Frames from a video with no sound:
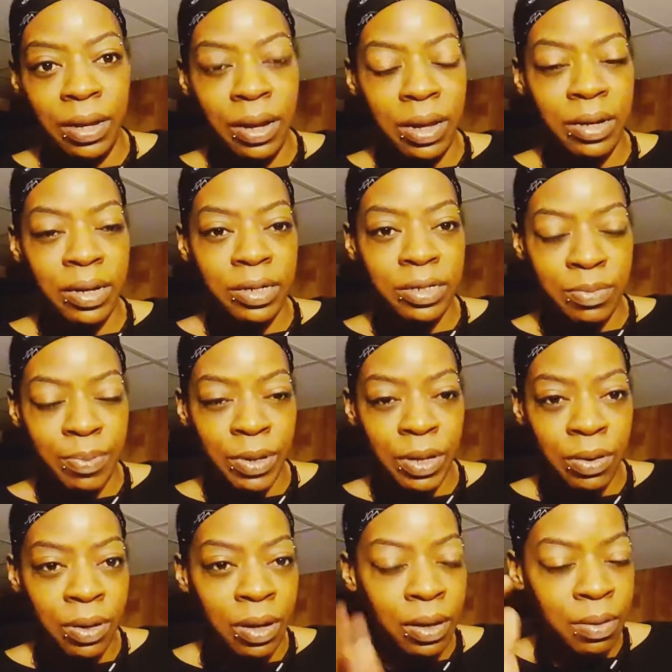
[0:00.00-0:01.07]
Nene's
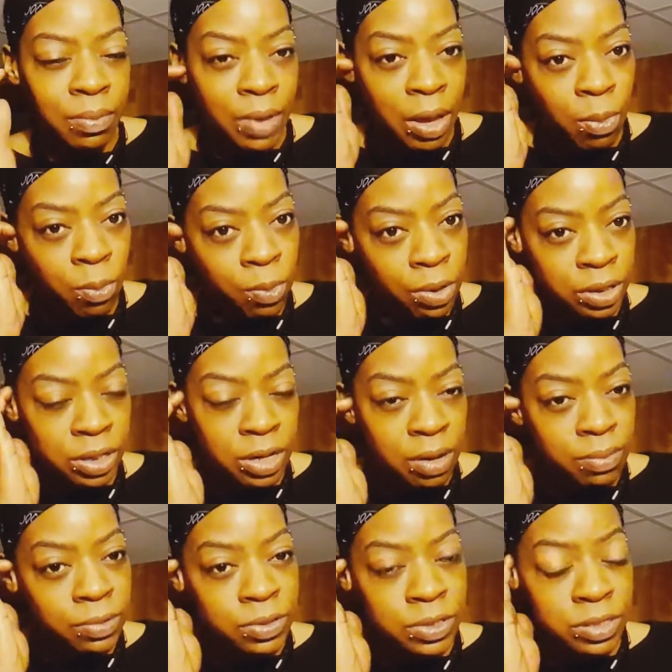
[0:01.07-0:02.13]
been um, like working
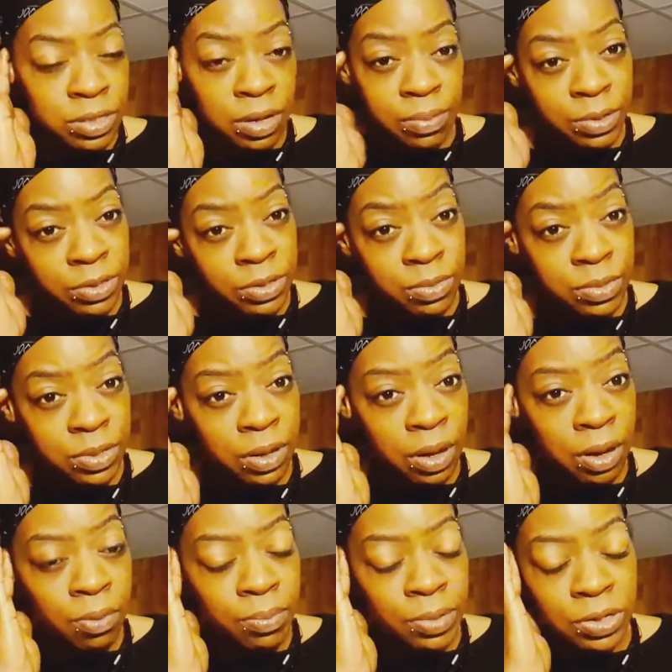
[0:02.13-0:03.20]
doubles and stuff because she was going to
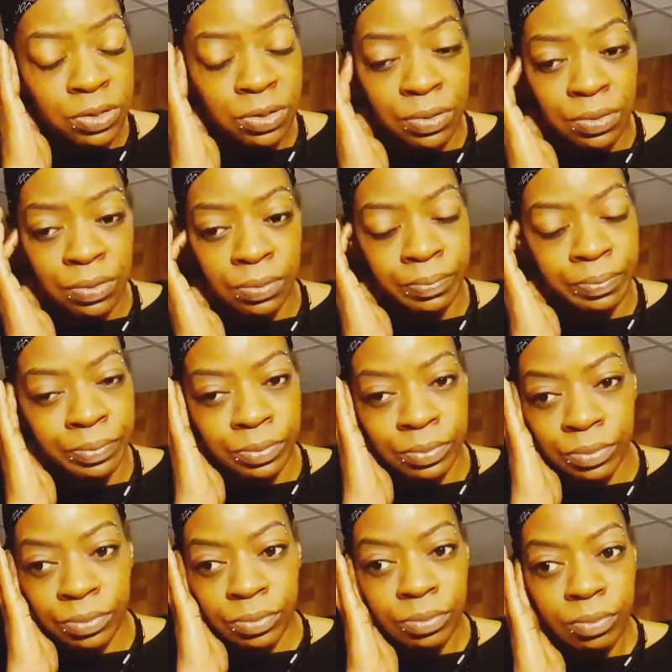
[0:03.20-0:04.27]
help me too,
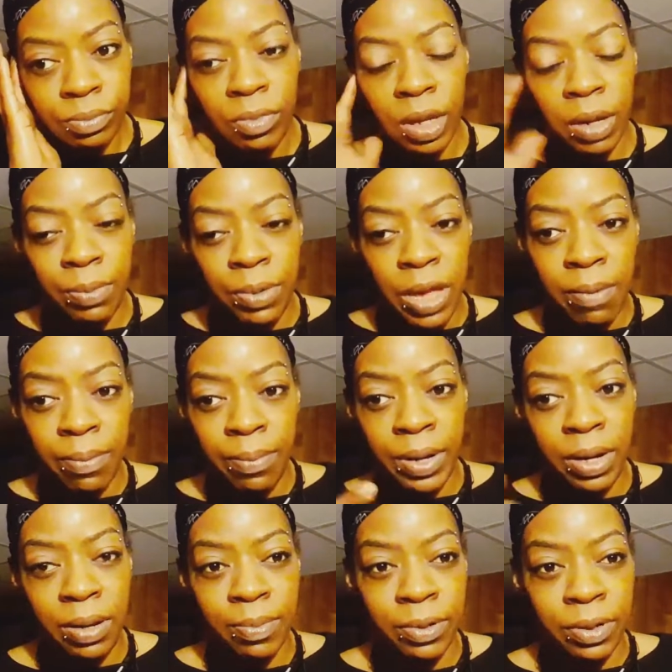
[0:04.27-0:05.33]
and we haven't
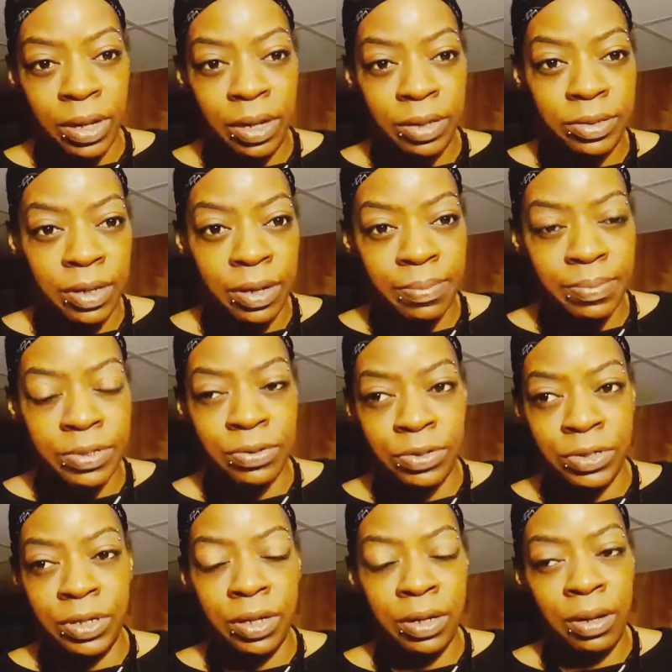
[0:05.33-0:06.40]
been able to catch up so
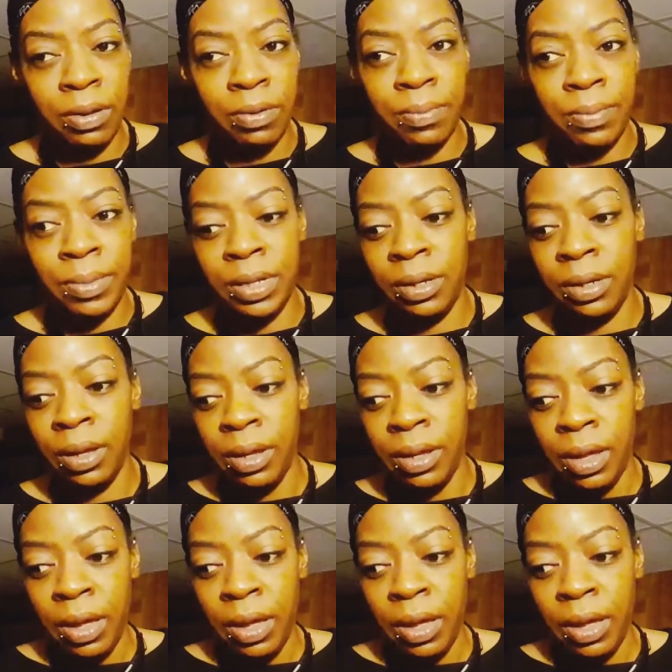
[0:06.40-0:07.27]
she can help me.